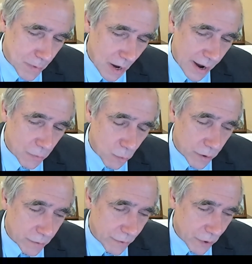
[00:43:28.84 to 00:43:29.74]
I had
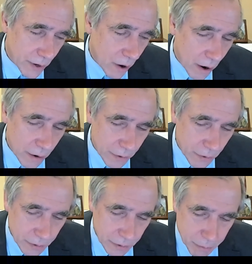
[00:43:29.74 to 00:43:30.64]
worked very hard
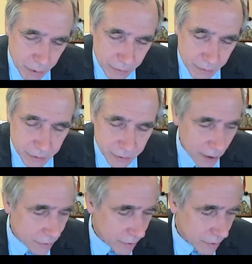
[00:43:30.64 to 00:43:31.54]
during the previous
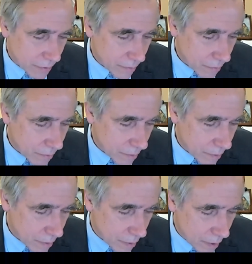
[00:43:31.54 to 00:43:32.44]
session
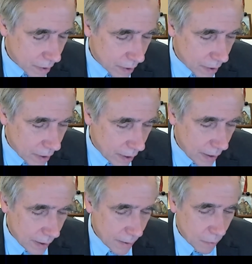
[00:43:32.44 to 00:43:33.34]

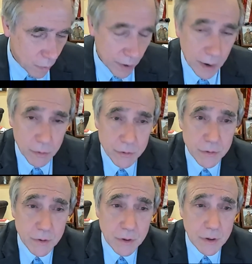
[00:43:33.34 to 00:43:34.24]
when I
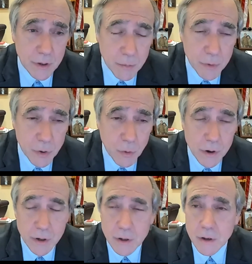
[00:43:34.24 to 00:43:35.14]
was in the
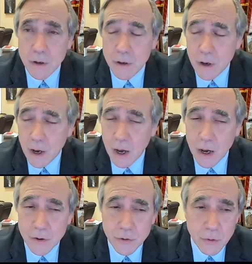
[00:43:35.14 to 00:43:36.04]
minority
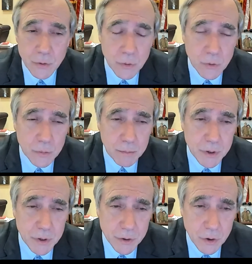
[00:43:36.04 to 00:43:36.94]
to
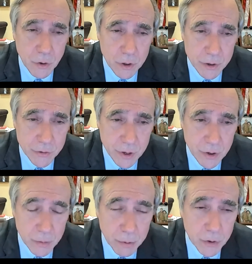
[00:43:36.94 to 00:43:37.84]
build a coalition that
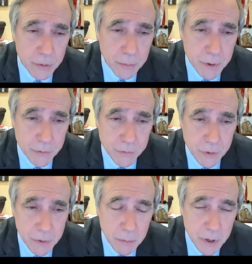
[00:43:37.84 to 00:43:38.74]
could pull the bill
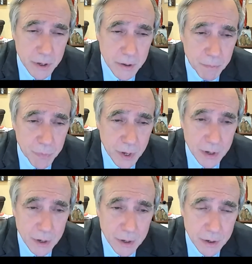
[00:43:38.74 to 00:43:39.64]
from committee
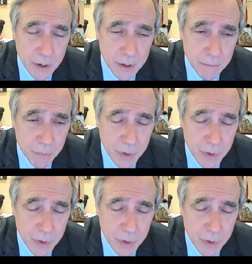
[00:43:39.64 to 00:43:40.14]
and get it done